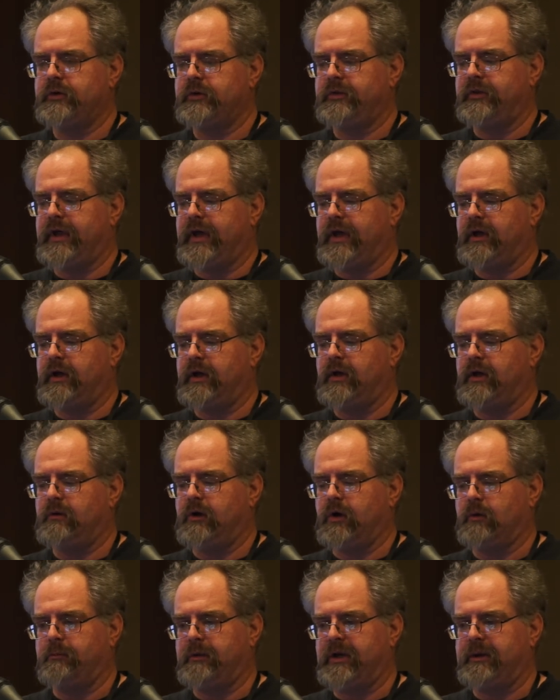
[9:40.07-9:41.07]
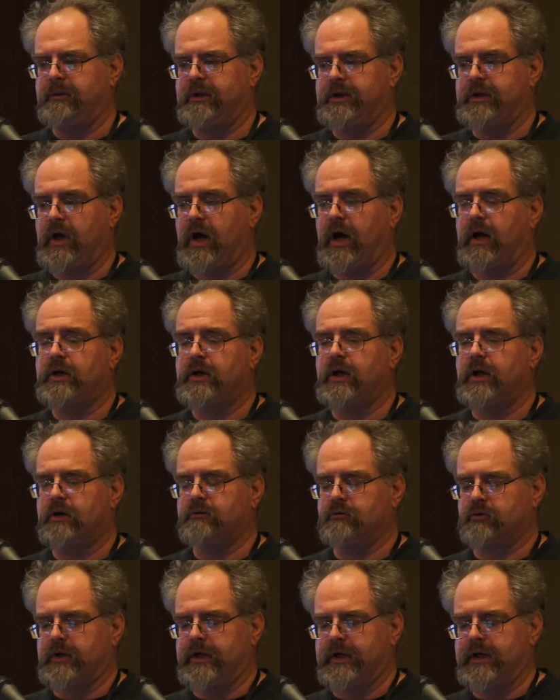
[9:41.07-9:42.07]
that are maybe not
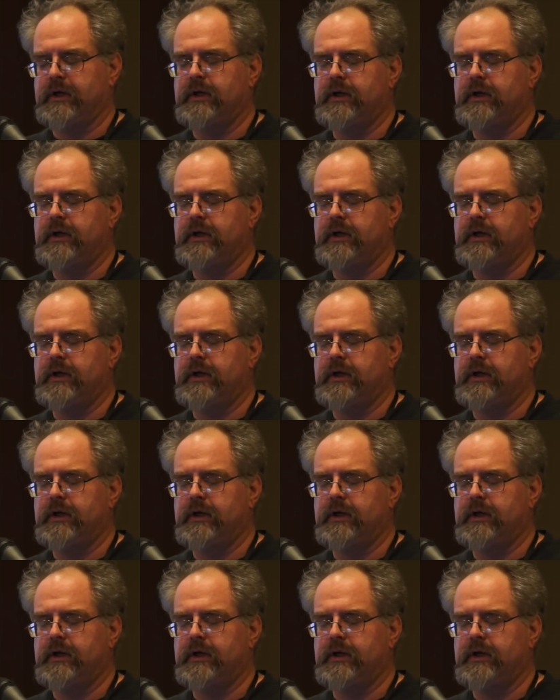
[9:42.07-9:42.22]
covering